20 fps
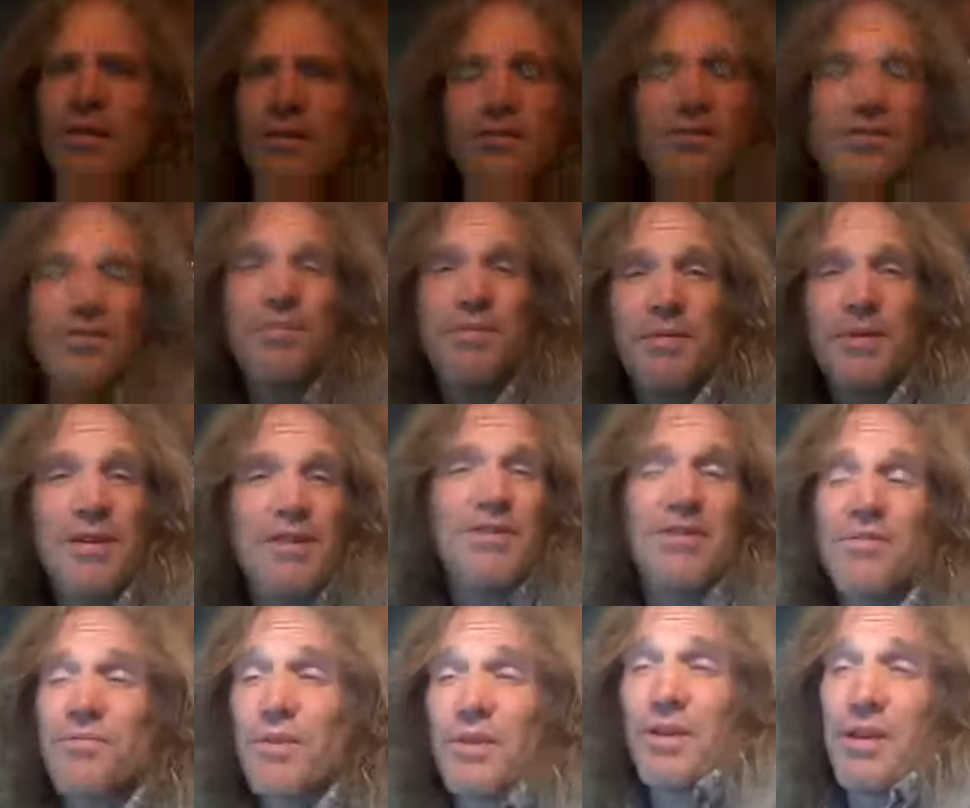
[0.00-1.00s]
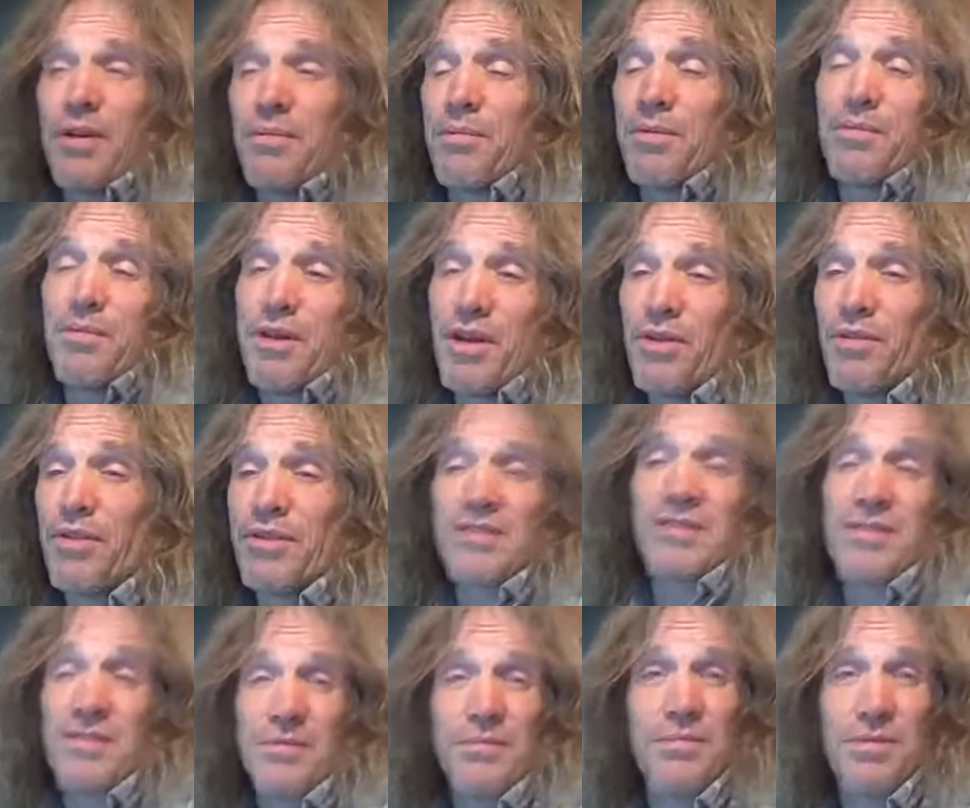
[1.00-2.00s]
Stupid. It's we, oh, but we know
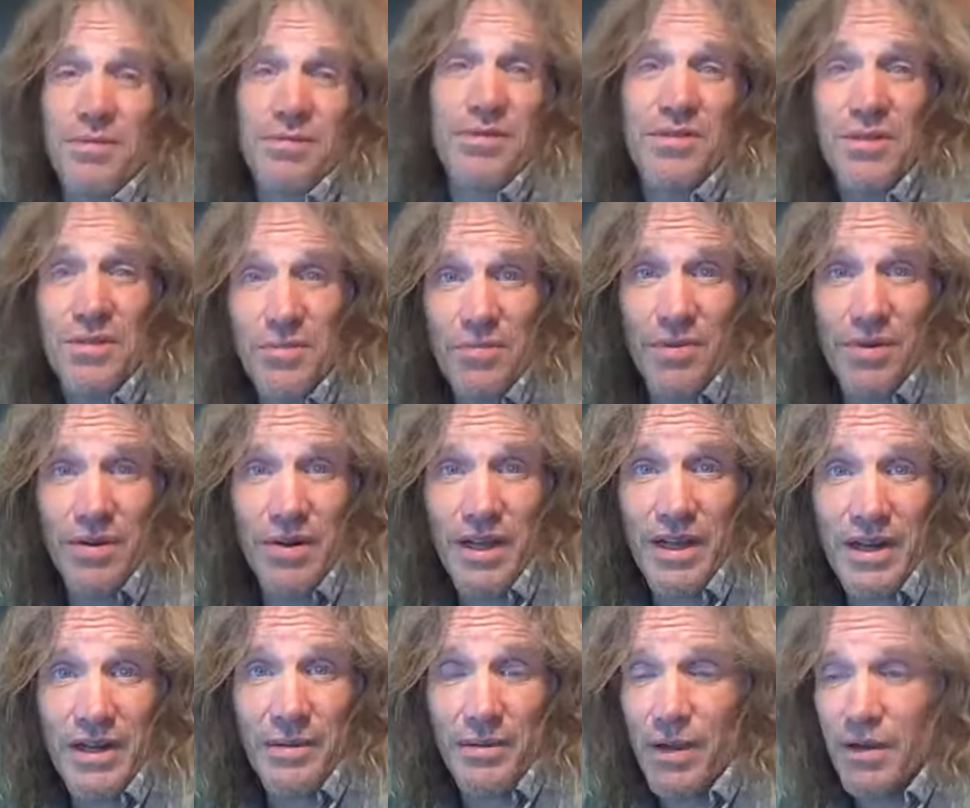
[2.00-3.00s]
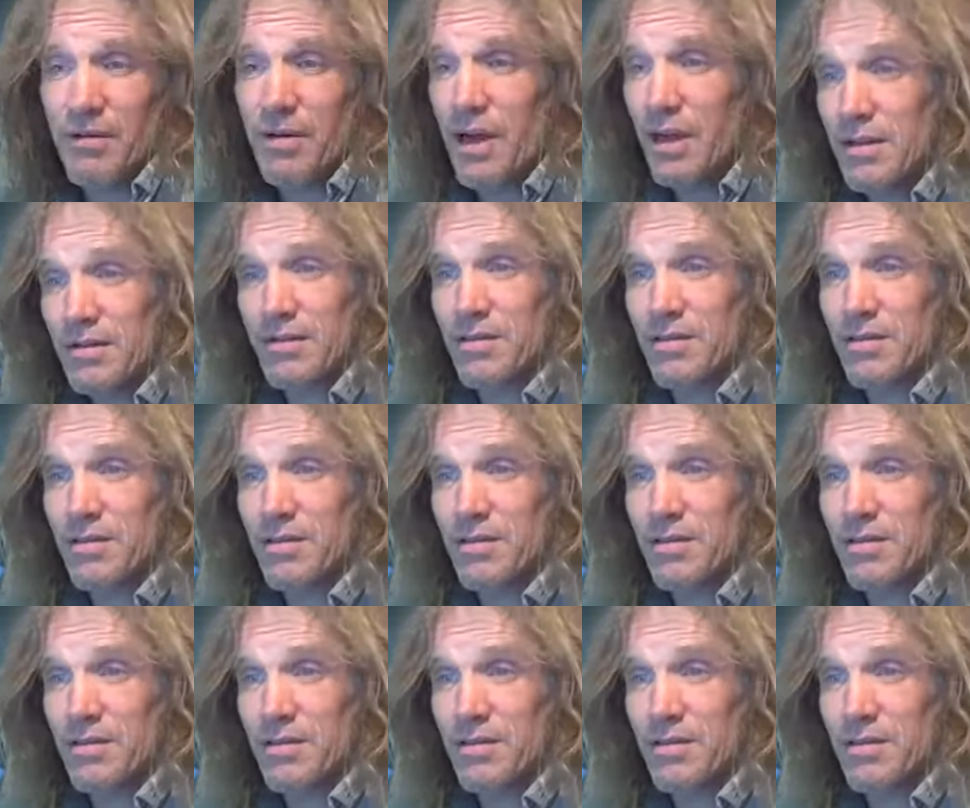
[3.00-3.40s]
this is a bullshit word anyway, right?